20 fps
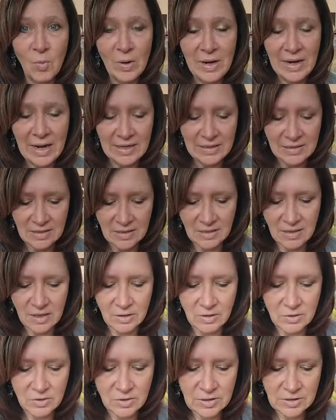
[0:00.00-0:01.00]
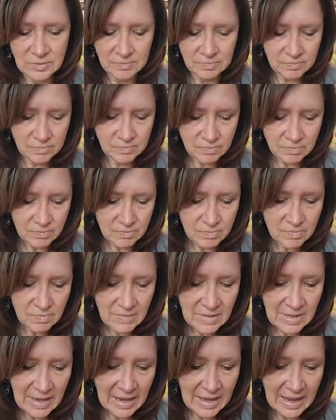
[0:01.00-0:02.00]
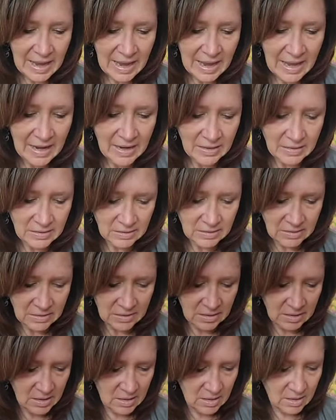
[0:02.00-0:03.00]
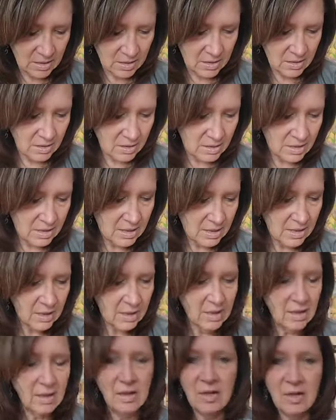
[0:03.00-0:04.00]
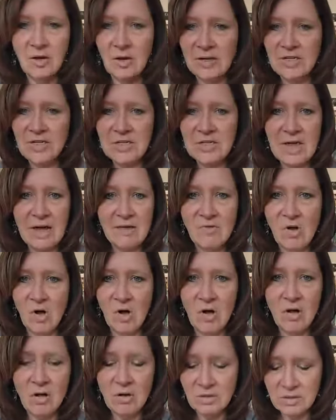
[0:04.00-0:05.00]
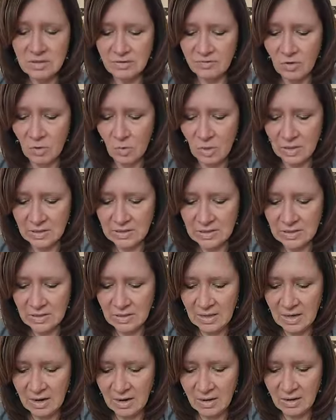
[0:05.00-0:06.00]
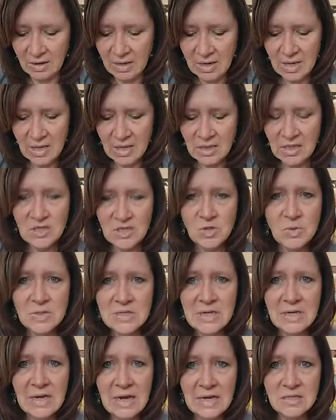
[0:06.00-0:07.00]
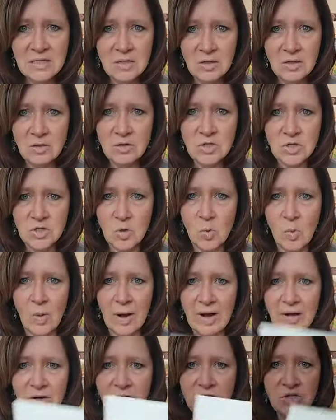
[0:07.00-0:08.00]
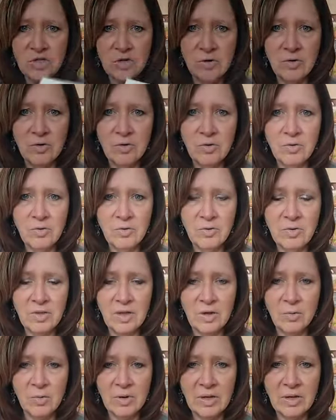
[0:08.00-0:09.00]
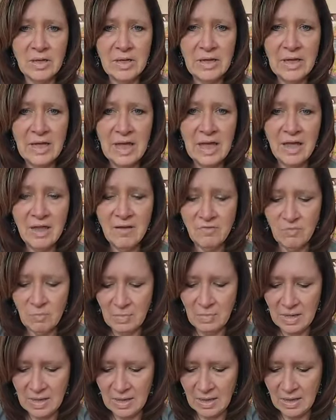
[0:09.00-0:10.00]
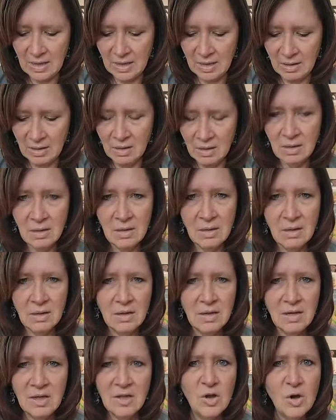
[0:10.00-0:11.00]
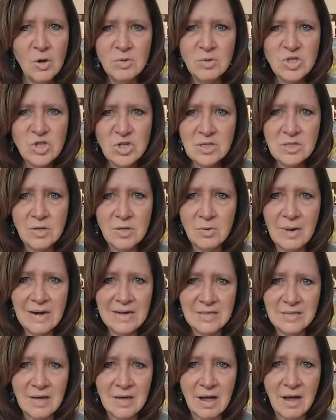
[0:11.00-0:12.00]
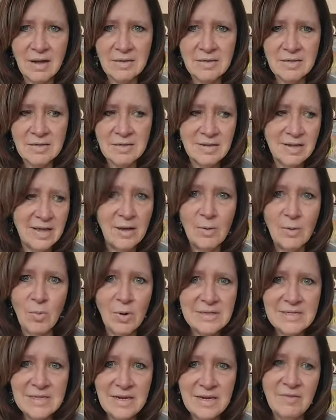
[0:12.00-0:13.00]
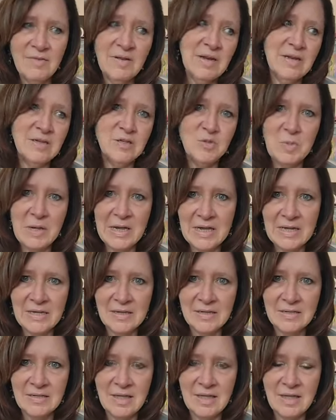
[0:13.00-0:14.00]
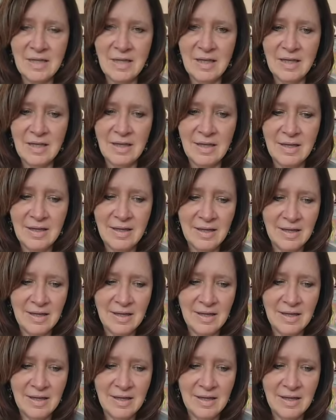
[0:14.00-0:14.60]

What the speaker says: when I did those. And I just have all different ones in there. This was a nice little square journal that really gave me, it was just the right size. It wasn't even as big as the